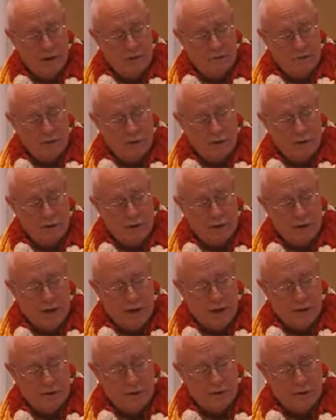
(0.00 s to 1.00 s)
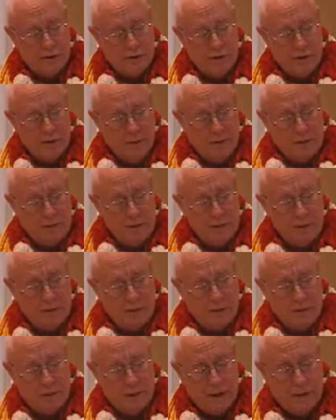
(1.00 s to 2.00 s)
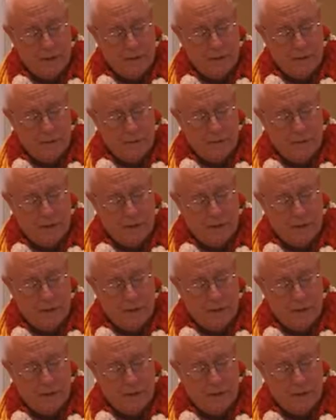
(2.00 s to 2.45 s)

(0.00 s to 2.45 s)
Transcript: And for good counsel, he is dependent